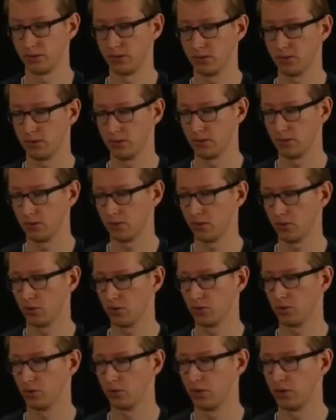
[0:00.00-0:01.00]
just so
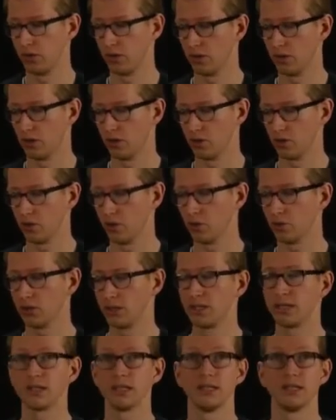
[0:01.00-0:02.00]
you are
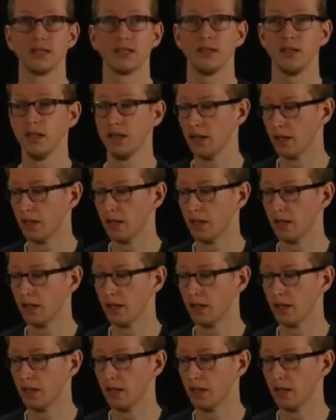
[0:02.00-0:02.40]
totally clear,